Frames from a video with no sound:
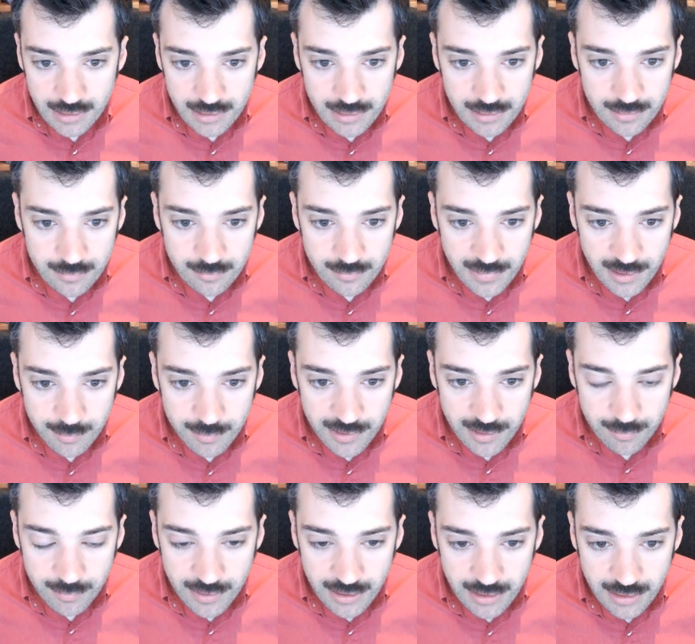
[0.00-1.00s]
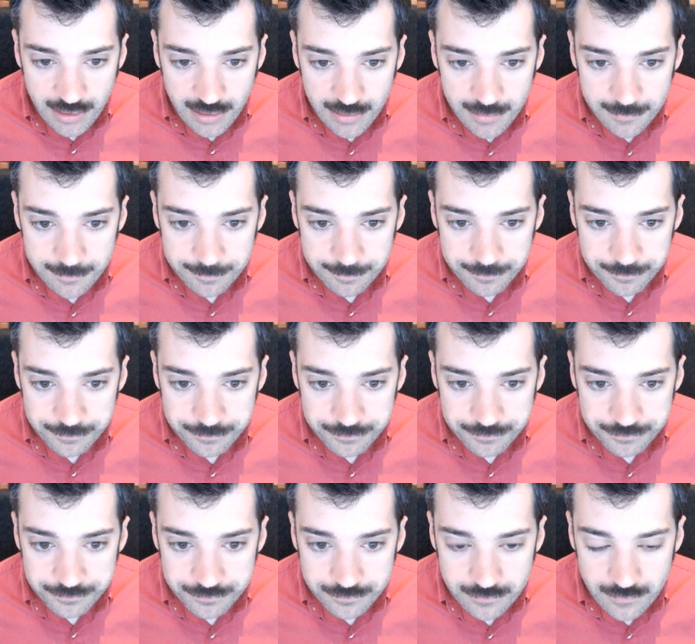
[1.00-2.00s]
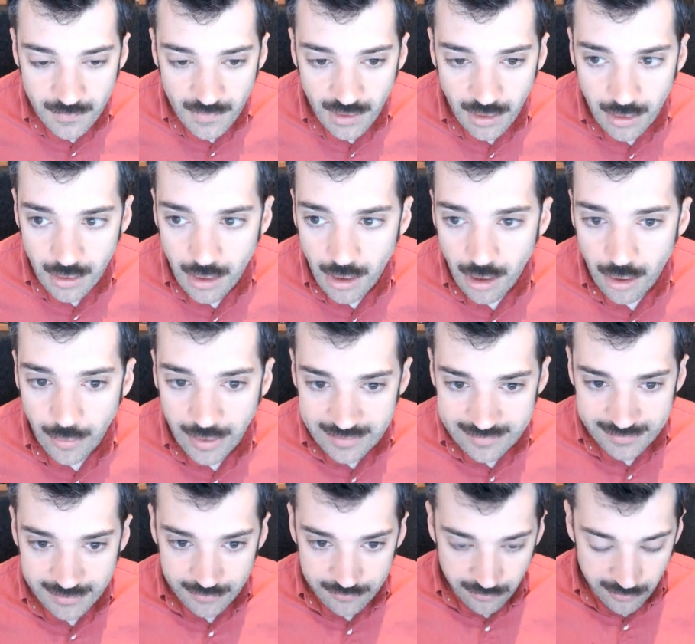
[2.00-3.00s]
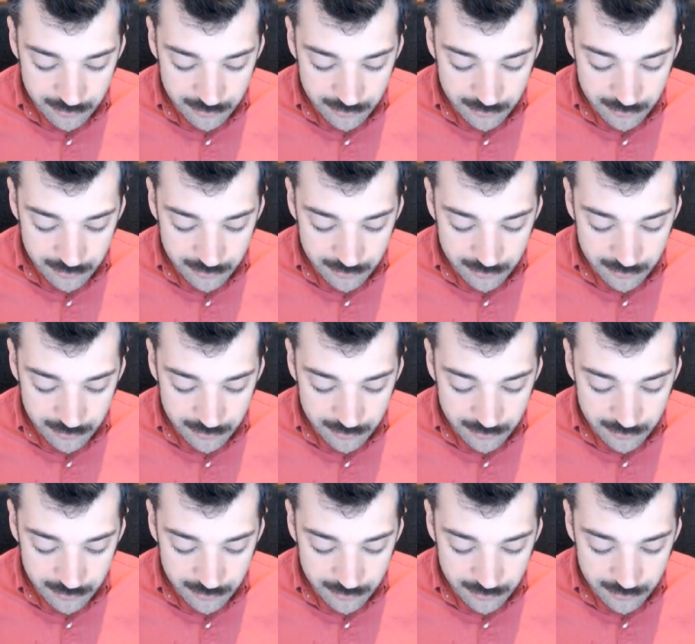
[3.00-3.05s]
Um, ba, ba, ba. Oh, I see.